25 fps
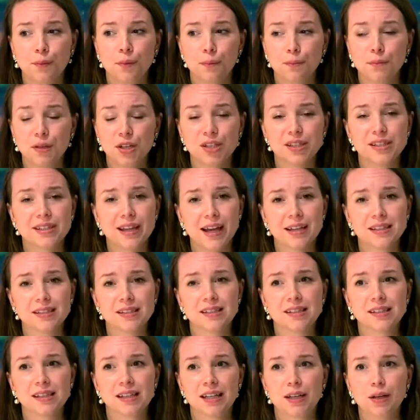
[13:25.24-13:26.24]
Because
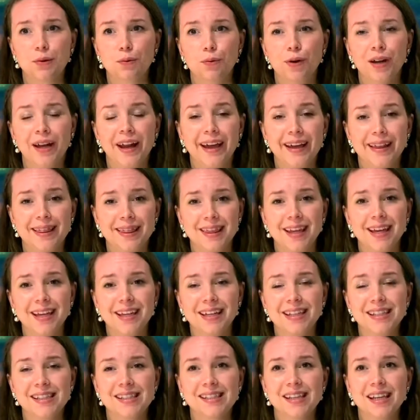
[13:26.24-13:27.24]
that's what I
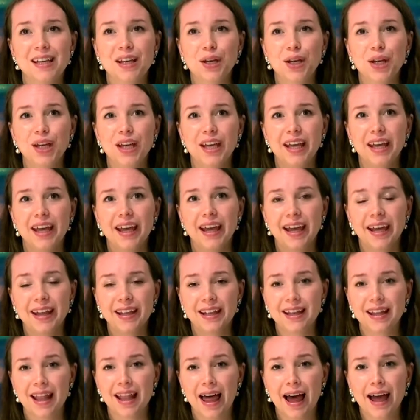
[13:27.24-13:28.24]
think. It's
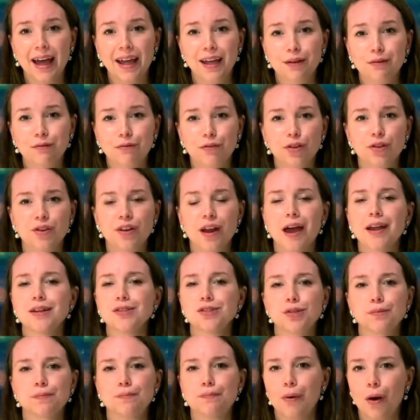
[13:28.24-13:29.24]
in life, you're not
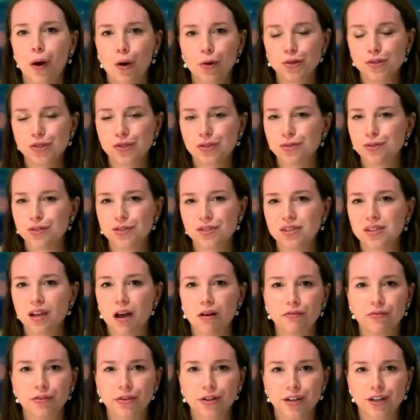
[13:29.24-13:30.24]
supposed to
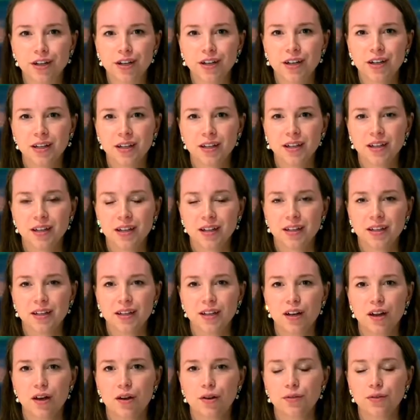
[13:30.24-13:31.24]
suffer.
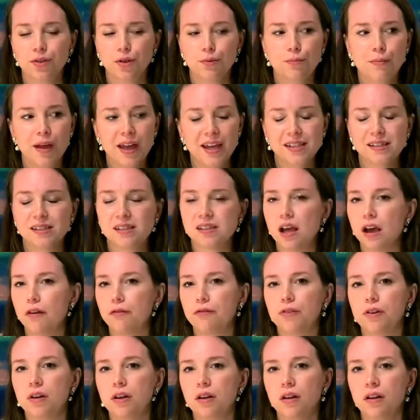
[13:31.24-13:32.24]
You know, you may
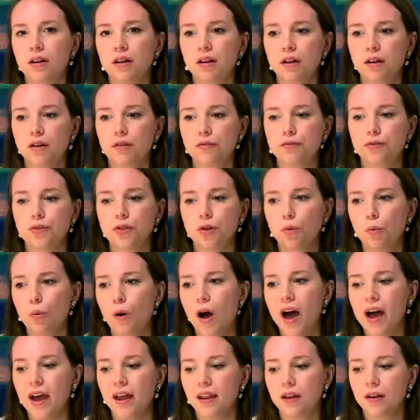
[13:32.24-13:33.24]
suffer for a
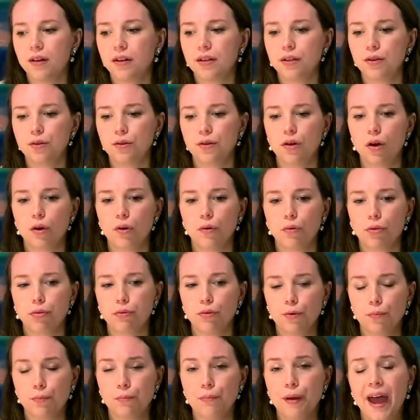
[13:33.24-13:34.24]
while, or you go
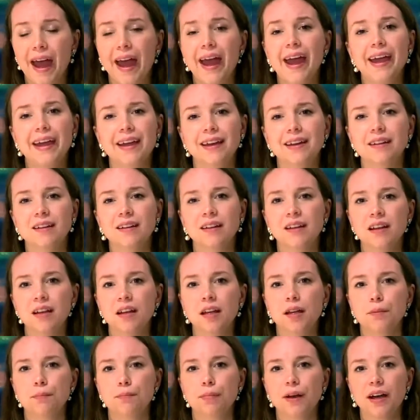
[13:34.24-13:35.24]
through pain,
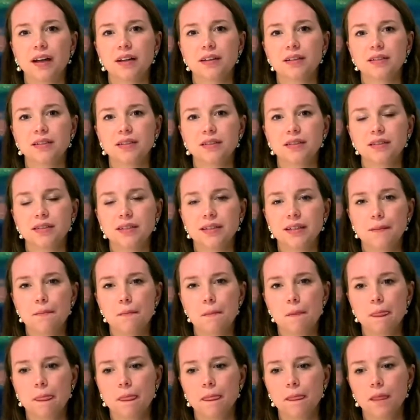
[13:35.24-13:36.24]
but
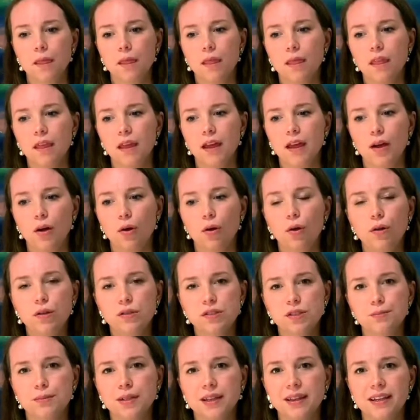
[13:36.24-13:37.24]

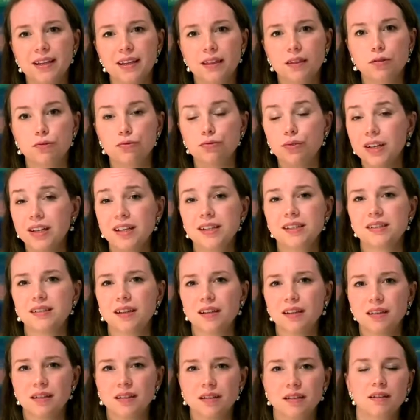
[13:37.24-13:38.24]
ultimately the
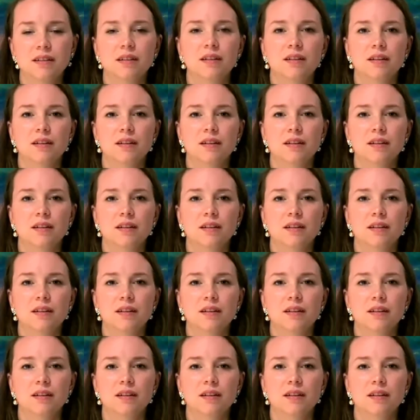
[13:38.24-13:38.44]
reason